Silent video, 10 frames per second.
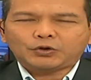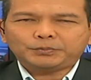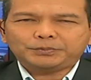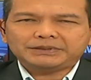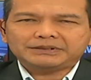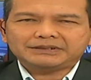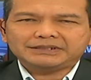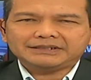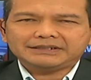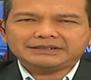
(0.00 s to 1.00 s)
open
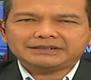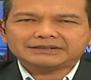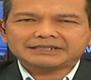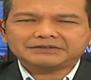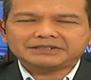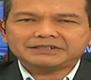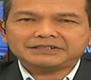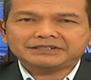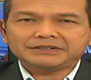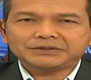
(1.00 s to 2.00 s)
the Southern
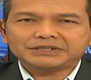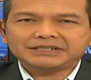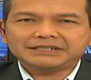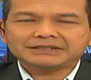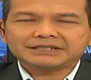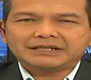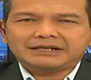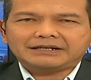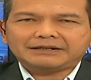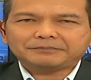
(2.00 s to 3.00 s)
Indian Ocean is.
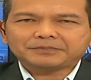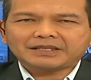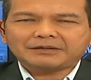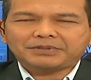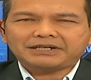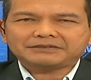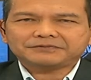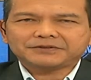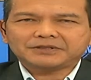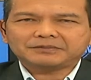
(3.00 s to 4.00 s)
Um, apart
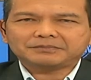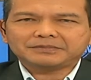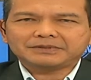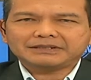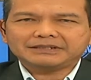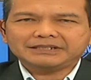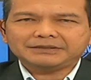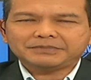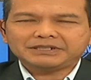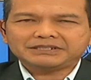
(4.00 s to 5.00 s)
from
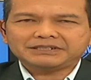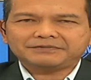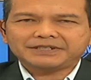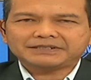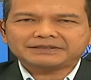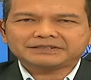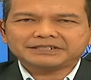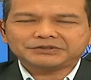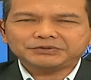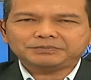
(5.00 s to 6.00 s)
the merchant vessels
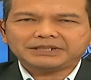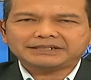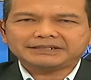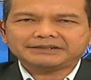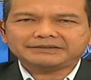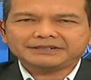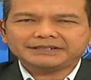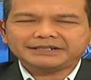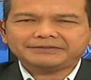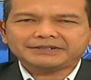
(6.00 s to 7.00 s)
that do ply
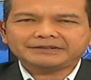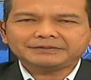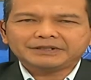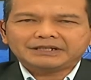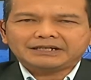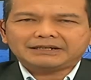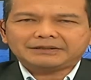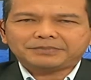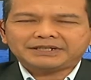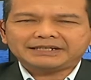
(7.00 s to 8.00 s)
the area,
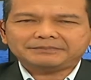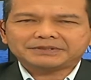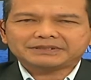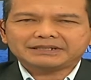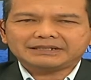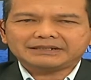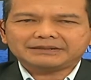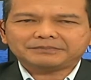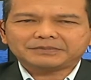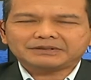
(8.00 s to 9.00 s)
uh, perhaps
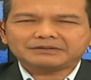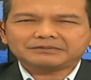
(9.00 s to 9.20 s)
um,